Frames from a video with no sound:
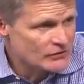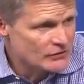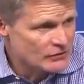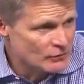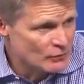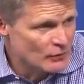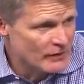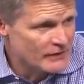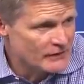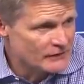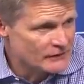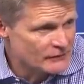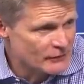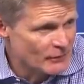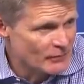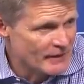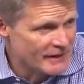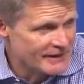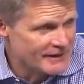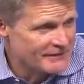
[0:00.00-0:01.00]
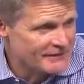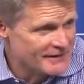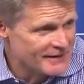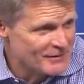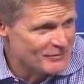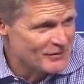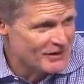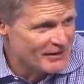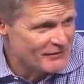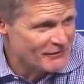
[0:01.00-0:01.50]
two wins from making the
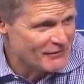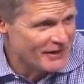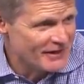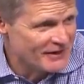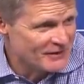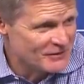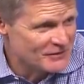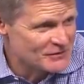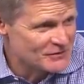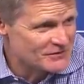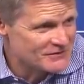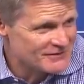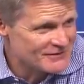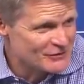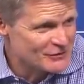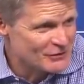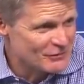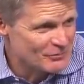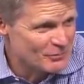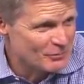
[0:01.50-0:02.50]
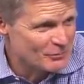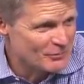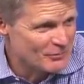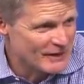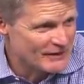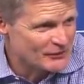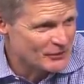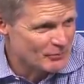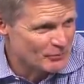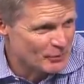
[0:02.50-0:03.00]
NBA Finals. It's a,
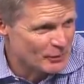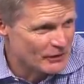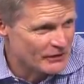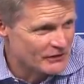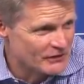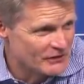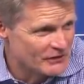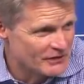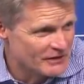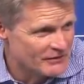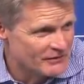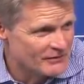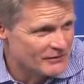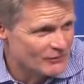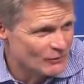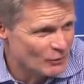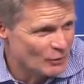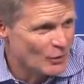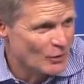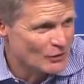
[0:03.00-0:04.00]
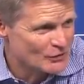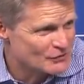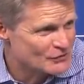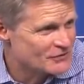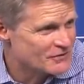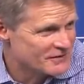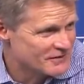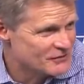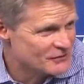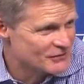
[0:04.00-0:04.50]
that's a pretty good
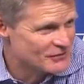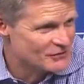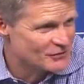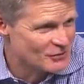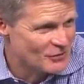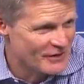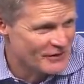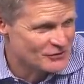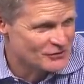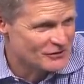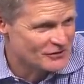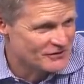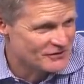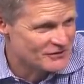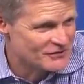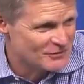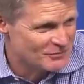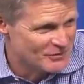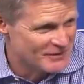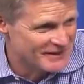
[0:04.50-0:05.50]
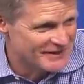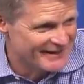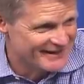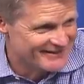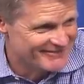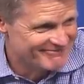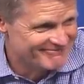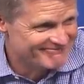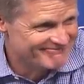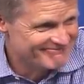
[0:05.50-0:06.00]
worst situation to be
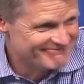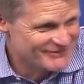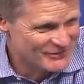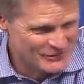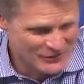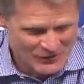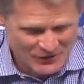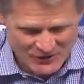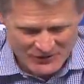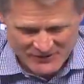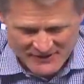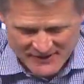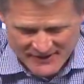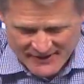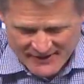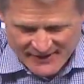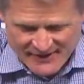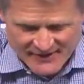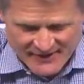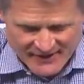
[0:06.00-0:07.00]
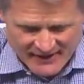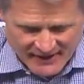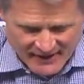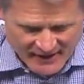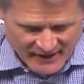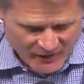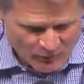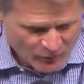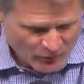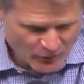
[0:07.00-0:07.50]
in. So
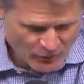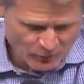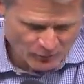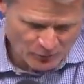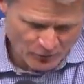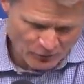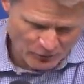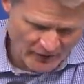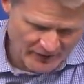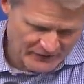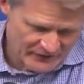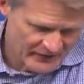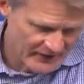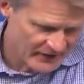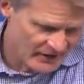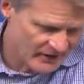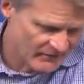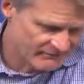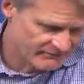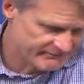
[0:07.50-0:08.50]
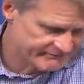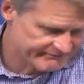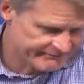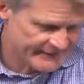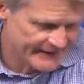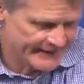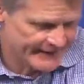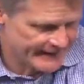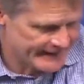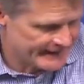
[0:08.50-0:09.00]
uh, we're, we're right there.
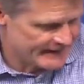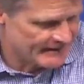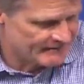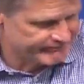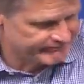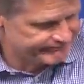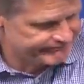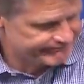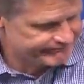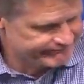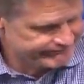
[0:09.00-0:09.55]
Um,